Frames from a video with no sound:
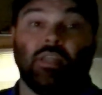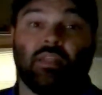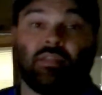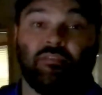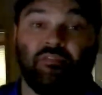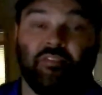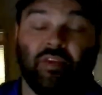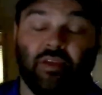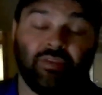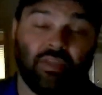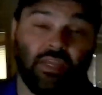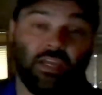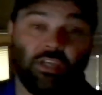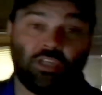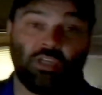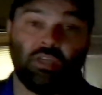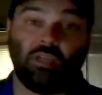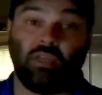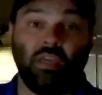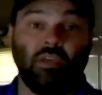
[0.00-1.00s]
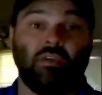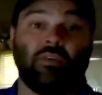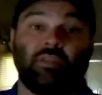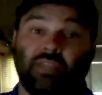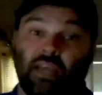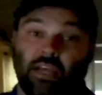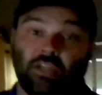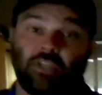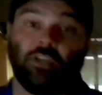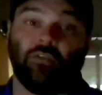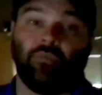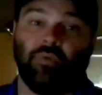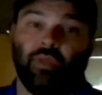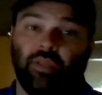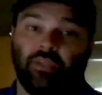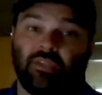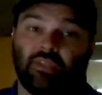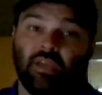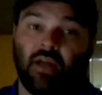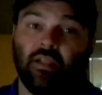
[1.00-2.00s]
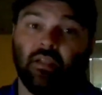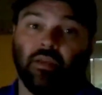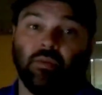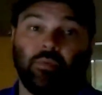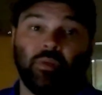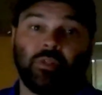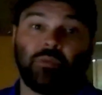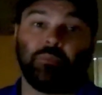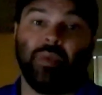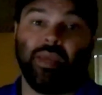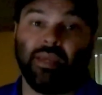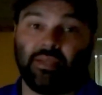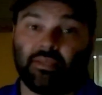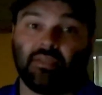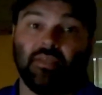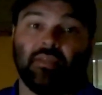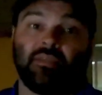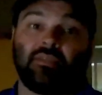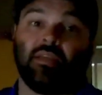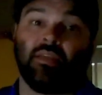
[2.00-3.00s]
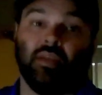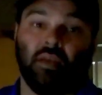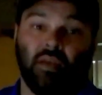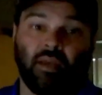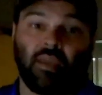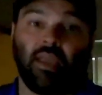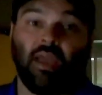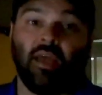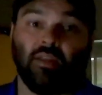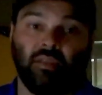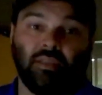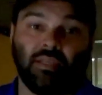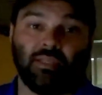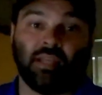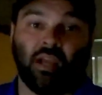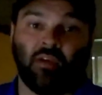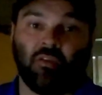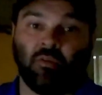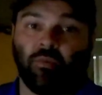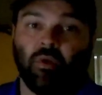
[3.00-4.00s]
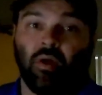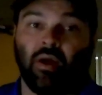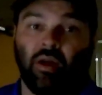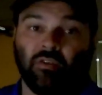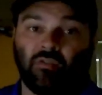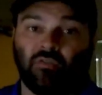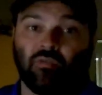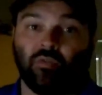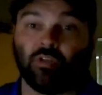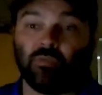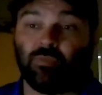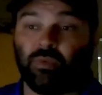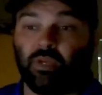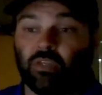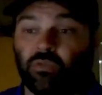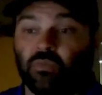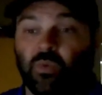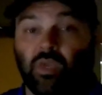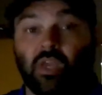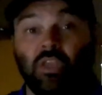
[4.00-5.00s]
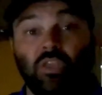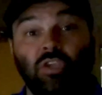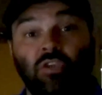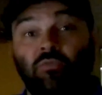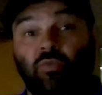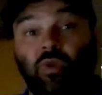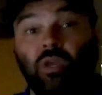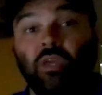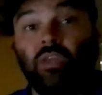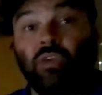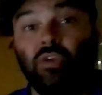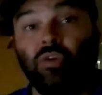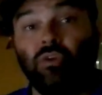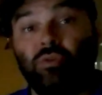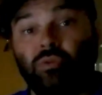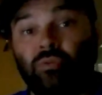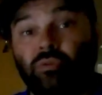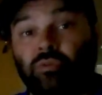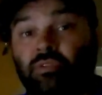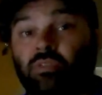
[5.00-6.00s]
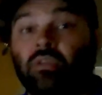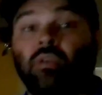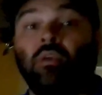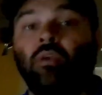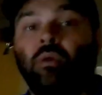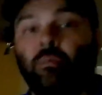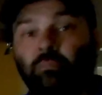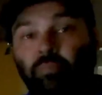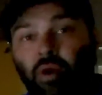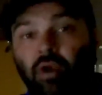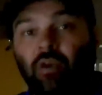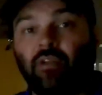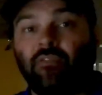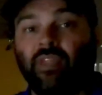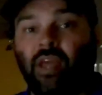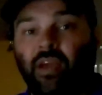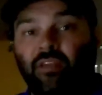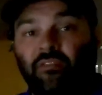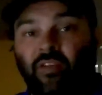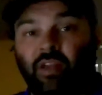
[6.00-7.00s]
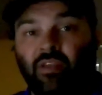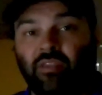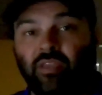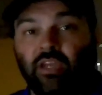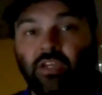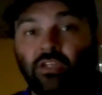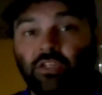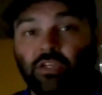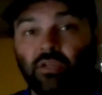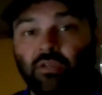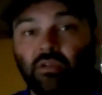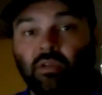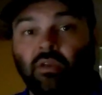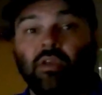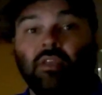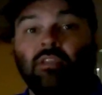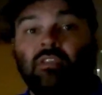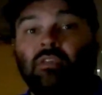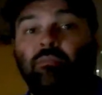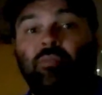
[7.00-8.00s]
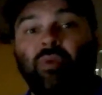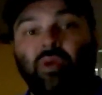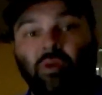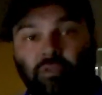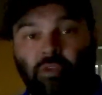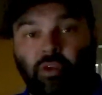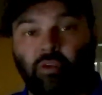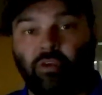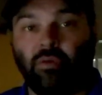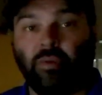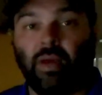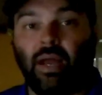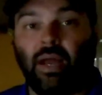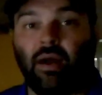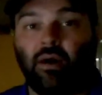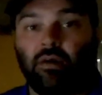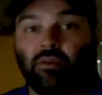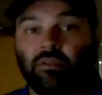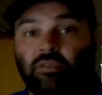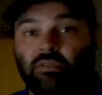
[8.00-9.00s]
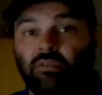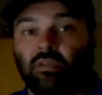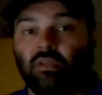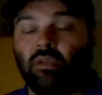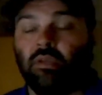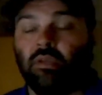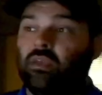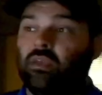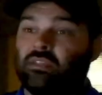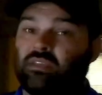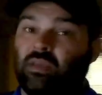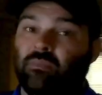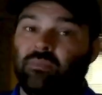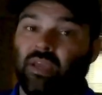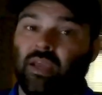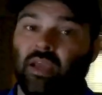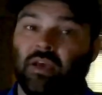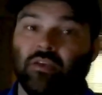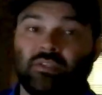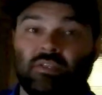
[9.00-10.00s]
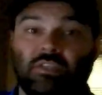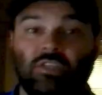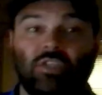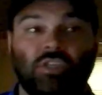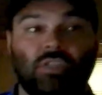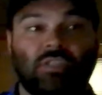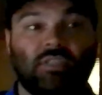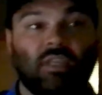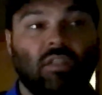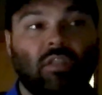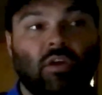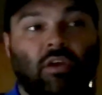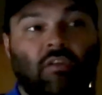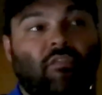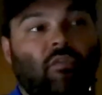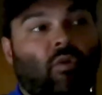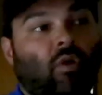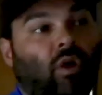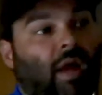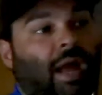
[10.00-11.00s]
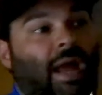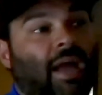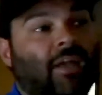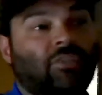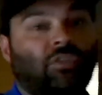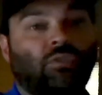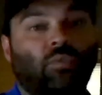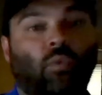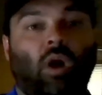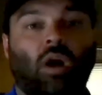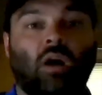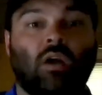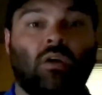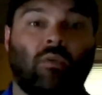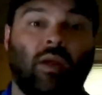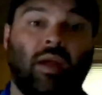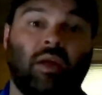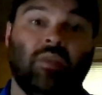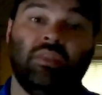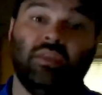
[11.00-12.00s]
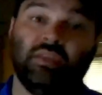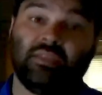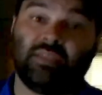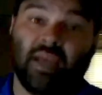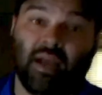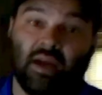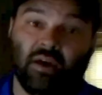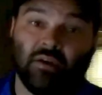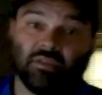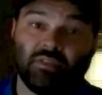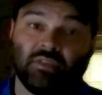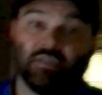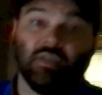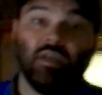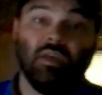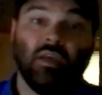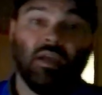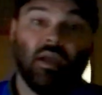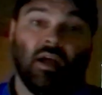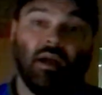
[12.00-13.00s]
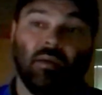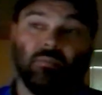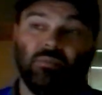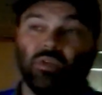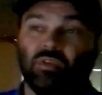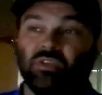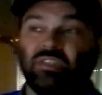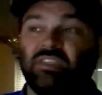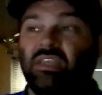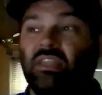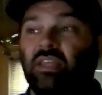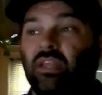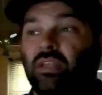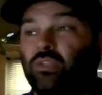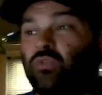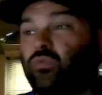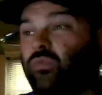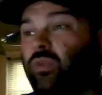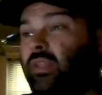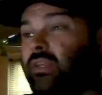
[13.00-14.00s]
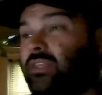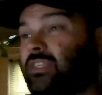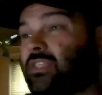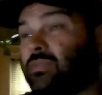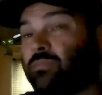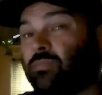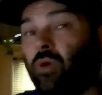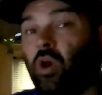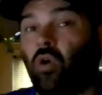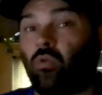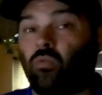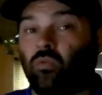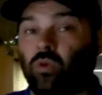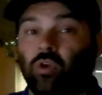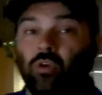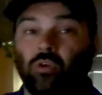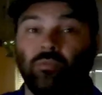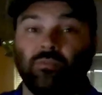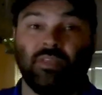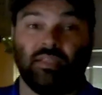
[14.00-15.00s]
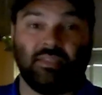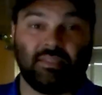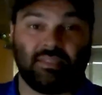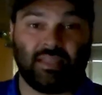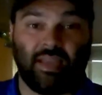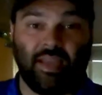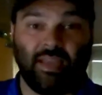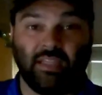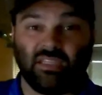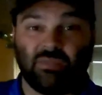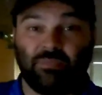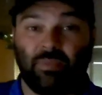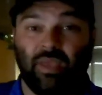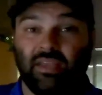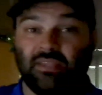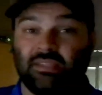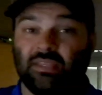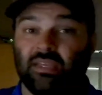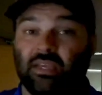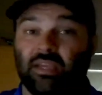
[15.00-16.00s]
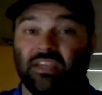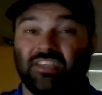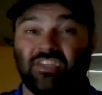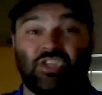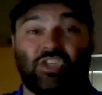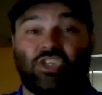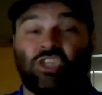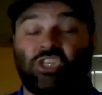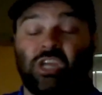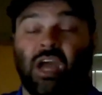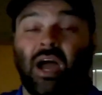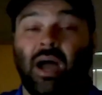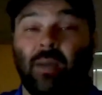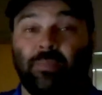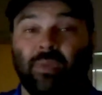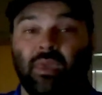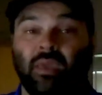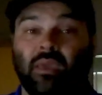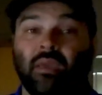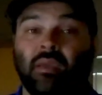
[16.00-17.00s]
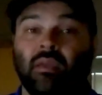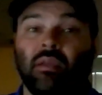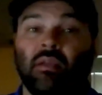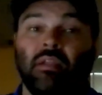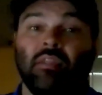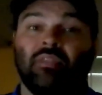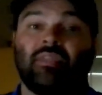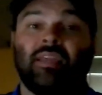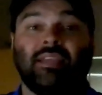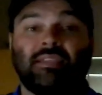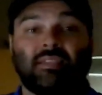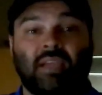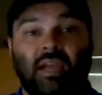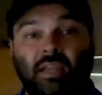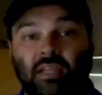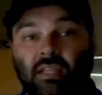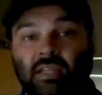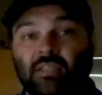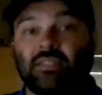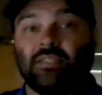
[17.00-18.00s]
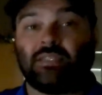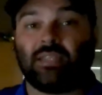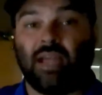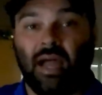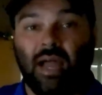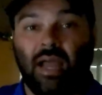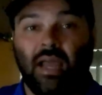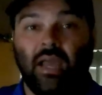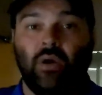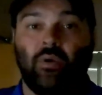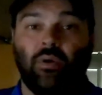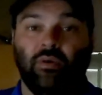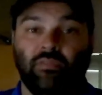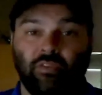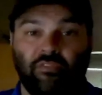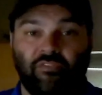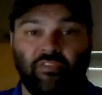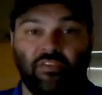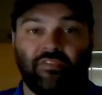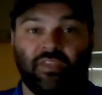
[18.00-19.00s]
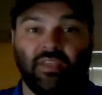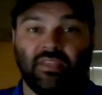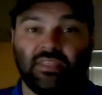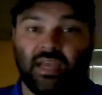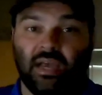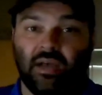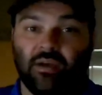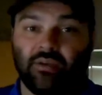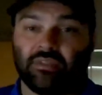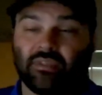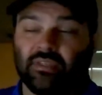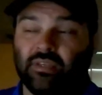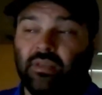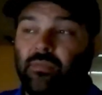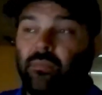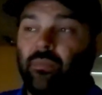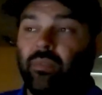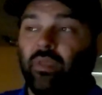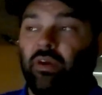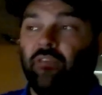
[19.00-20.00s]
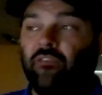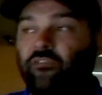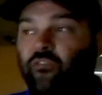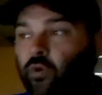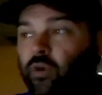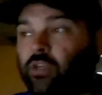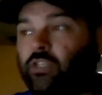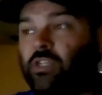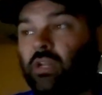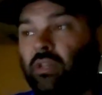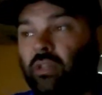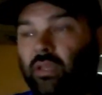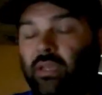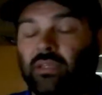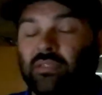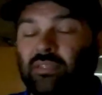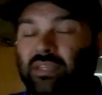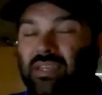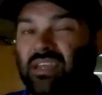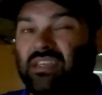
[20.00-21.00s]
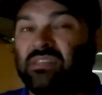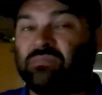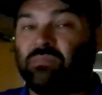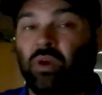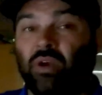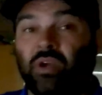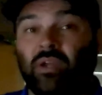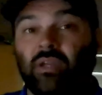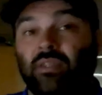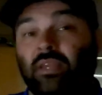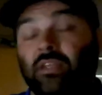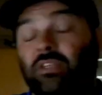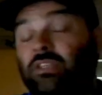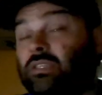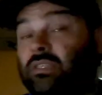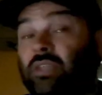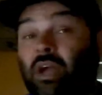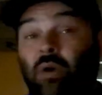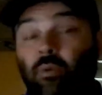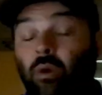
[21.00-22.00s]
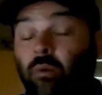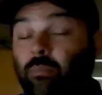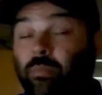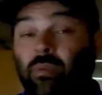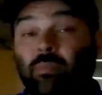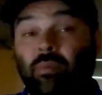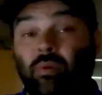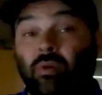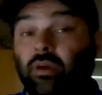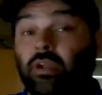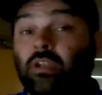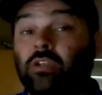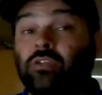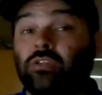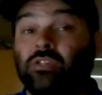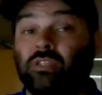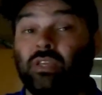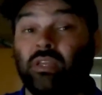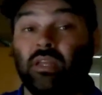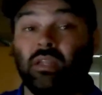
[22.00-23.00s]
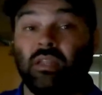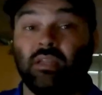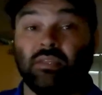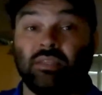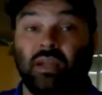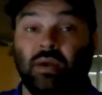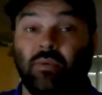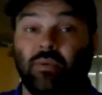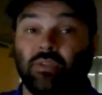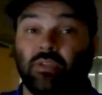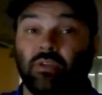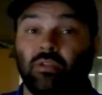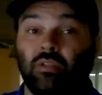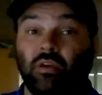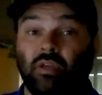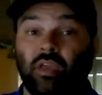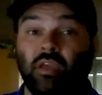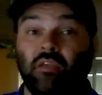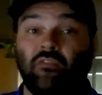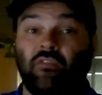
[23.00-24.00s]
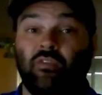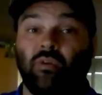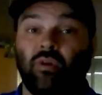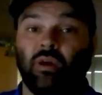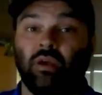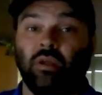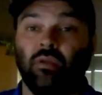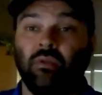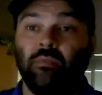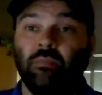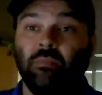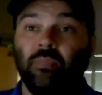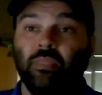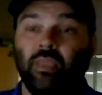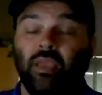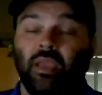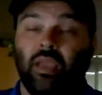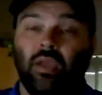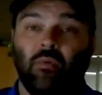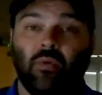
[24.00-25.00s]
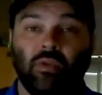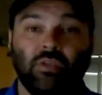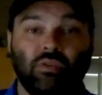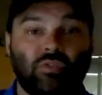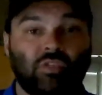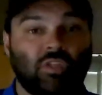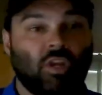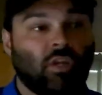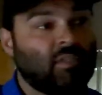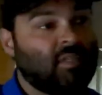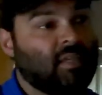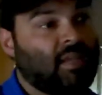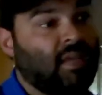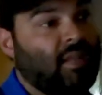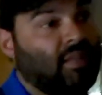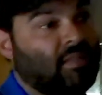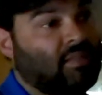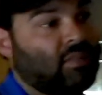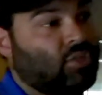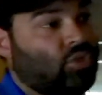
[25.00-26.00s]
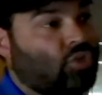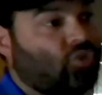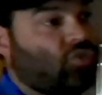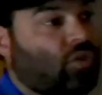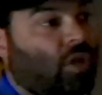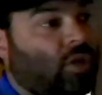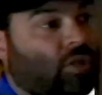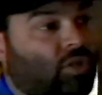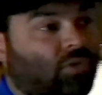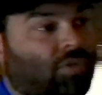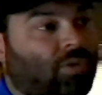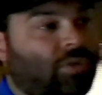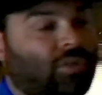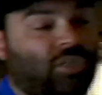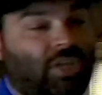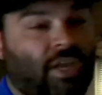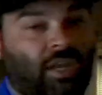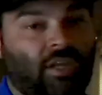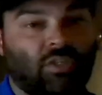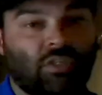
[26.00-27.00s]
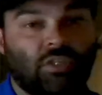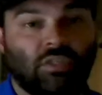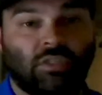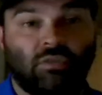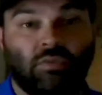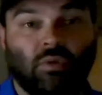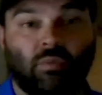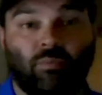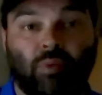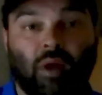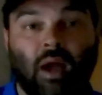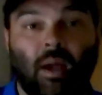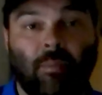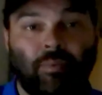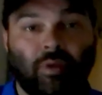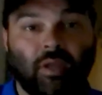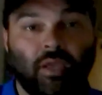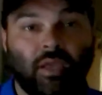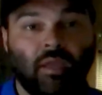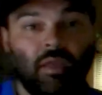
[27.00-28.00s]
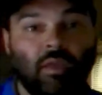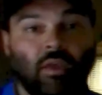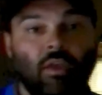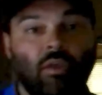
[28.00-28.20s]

that the foundation here is actually really solid, which makes this, again, a desirable house for us because we can reuse part of that foundation to build our new house. Something else to look for as you walk around this house, you'll see that it's really small rooms, it's tight spacing, it's choppy. That's kind of the style of the 50s house. Unfortunately, in today's market, that's just not what people are interested in. That's not what they're looking for. And when you start to get into structural changes to a property,